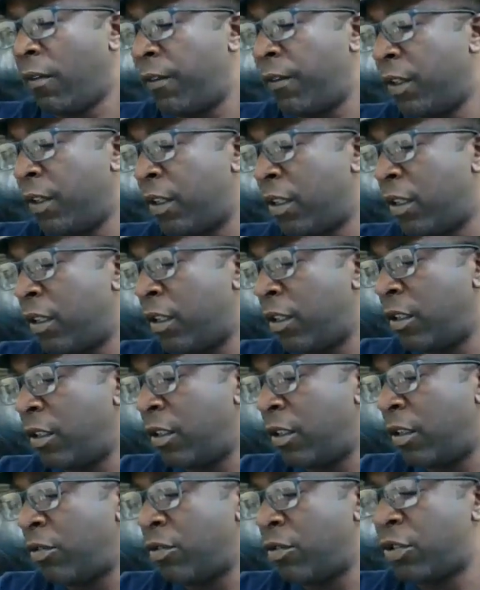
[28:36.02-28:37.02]

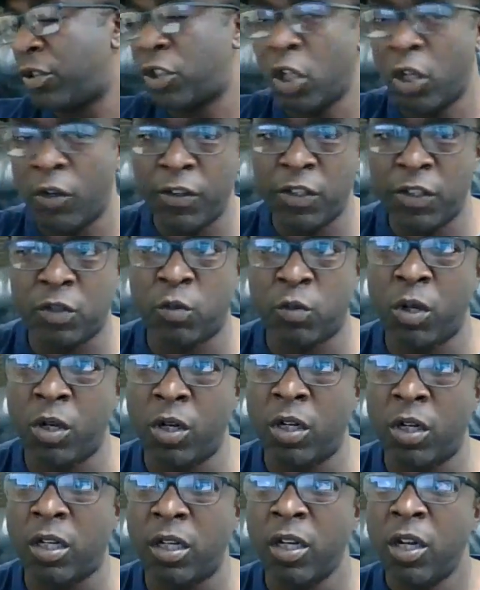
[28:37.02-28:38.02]
the service
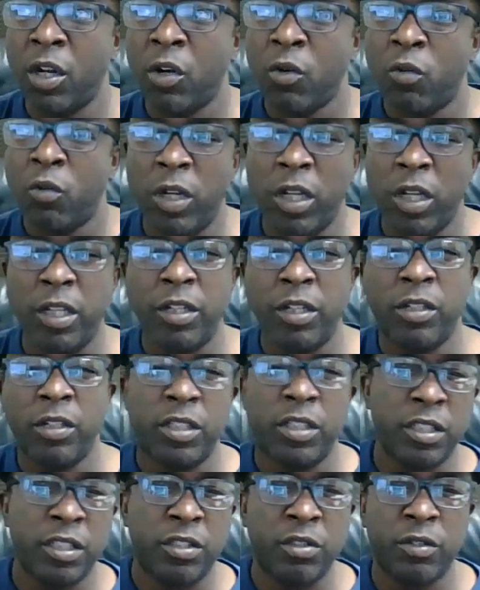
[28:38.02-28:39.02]
work. Really, you're
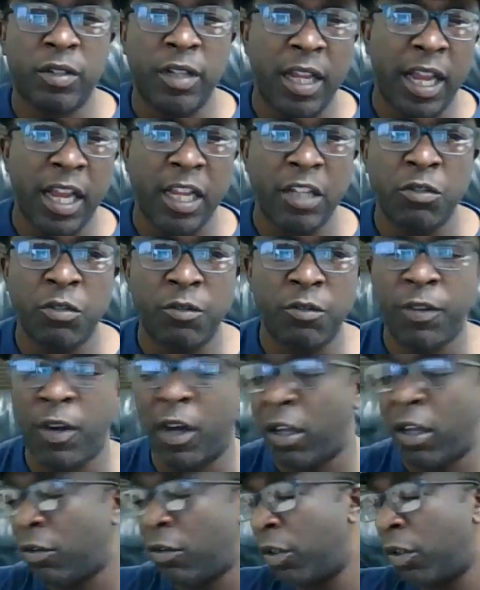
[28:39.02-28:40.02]
just doing annual
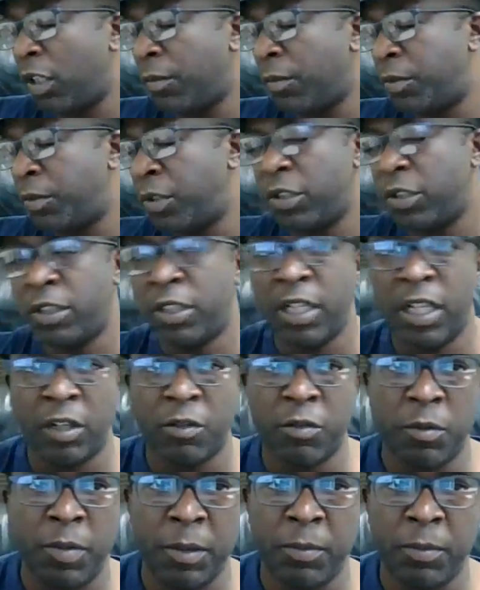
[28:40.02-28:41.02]
follow-ups. You're
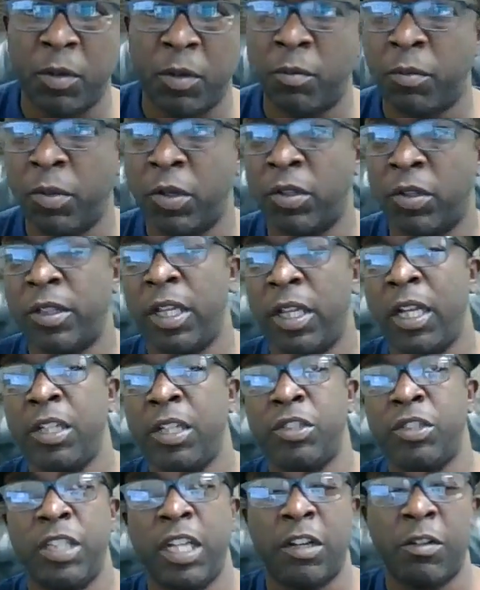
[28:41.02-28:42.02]
checking people on birthdays.
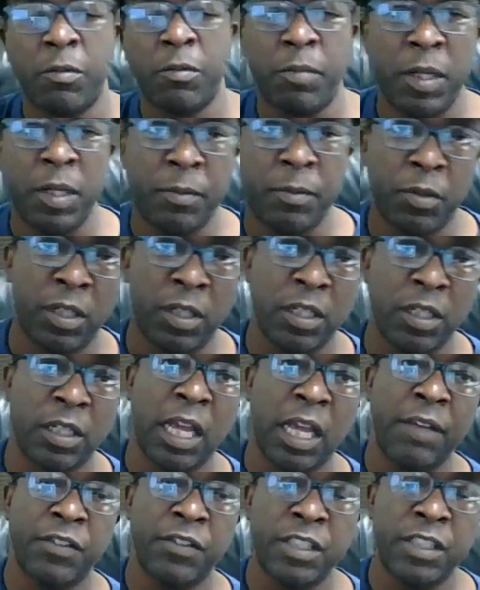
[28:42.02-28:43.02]
You're checking people in
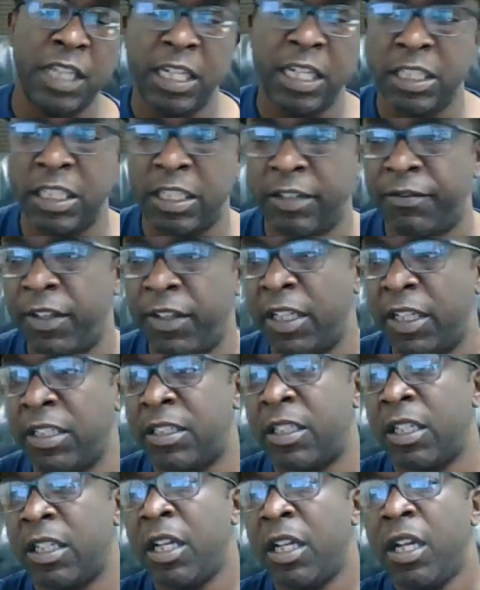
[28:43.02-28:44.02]
life-changing
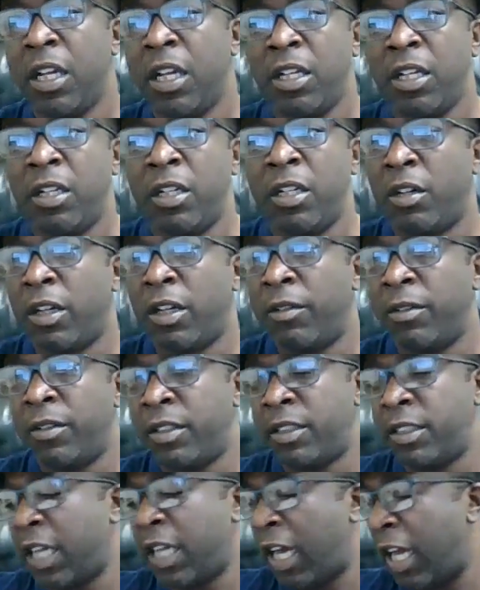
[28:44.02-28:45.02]
events, in
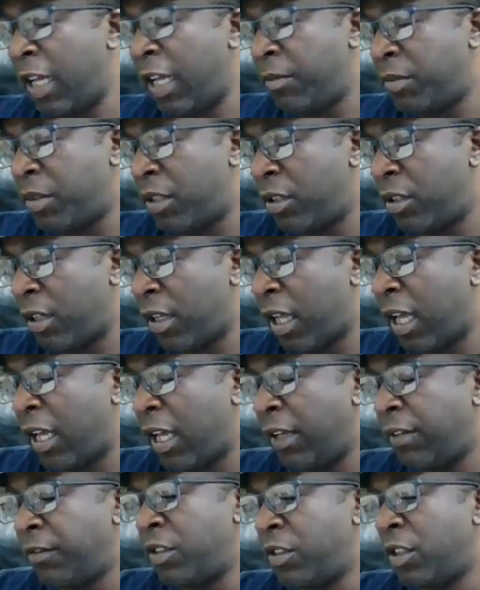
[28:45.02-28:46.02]
times in their
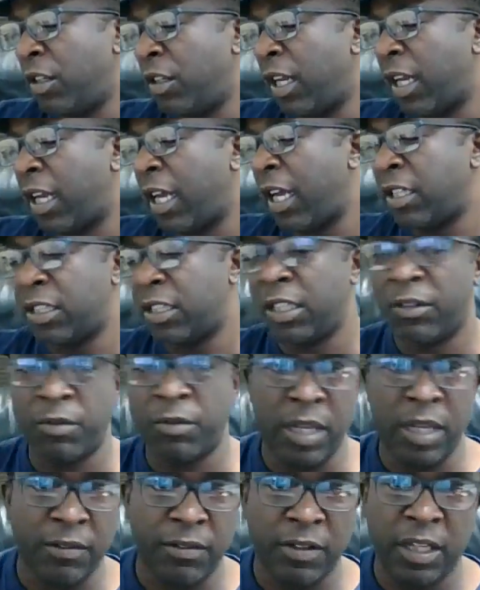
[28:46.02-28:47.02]
lives, that kind of stuff.
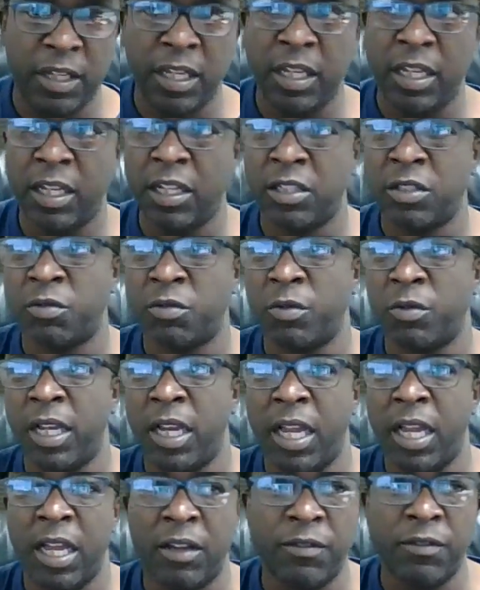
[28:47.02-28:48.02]
When they have kids, when they
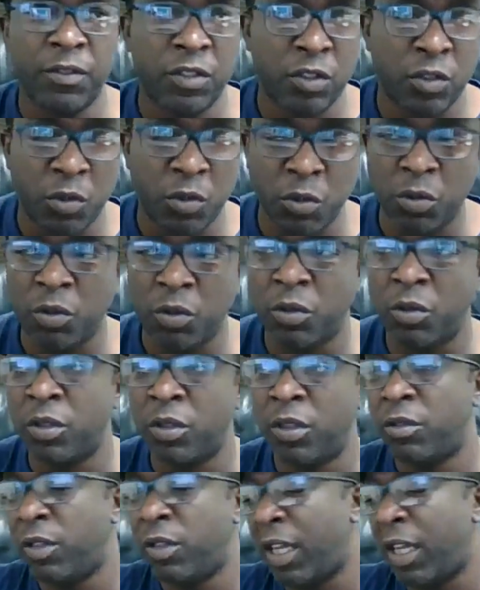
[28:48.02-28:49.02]
have school,
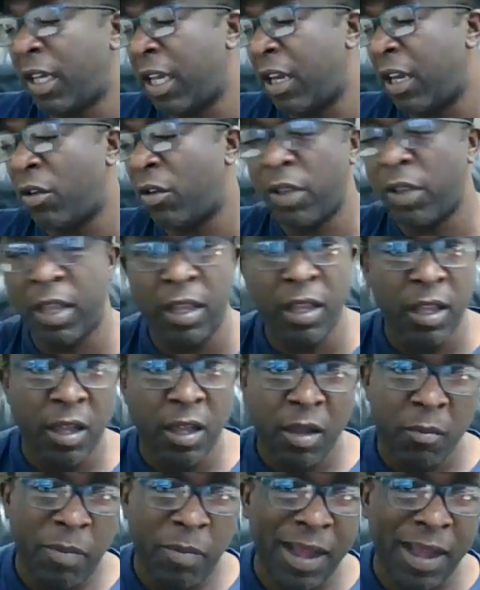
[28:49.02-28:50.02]
and that kind of, when they
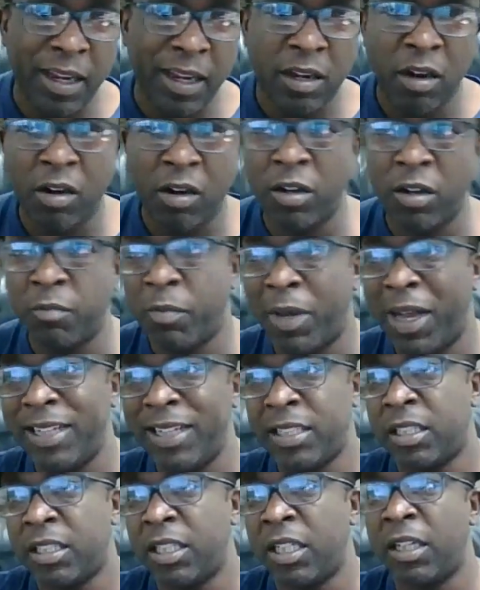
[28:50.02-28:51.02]
buy a car, buy
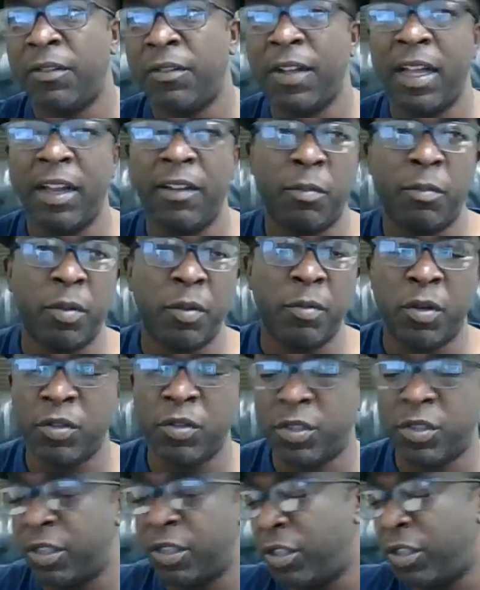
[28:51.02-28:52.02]
stuff, have
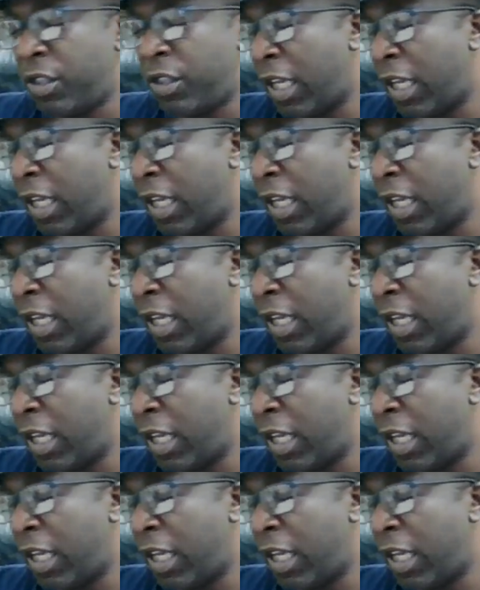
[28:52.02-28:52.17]
promotions, you